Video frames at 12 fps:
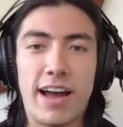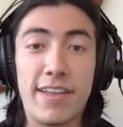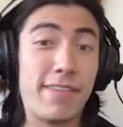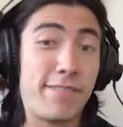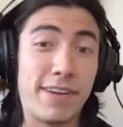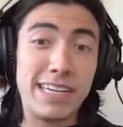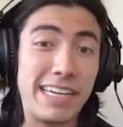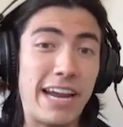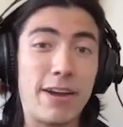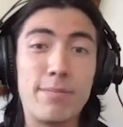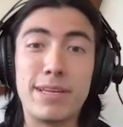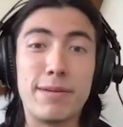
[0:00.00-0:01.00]
They funded
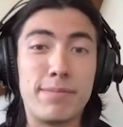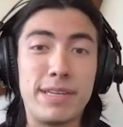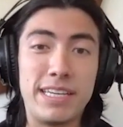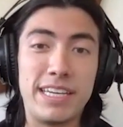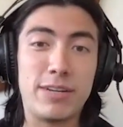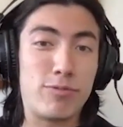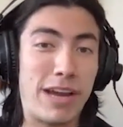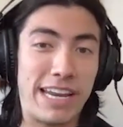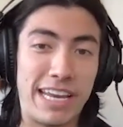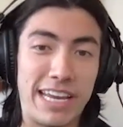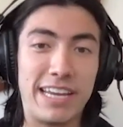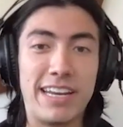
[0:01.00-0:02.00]
Airbnb and
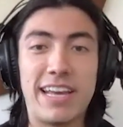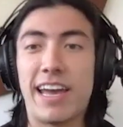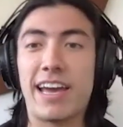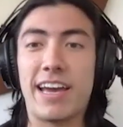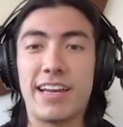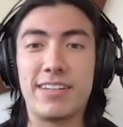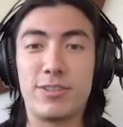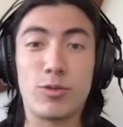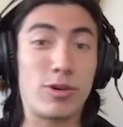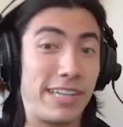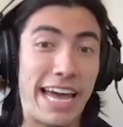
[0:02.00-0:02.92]
Reddit and DoorDash.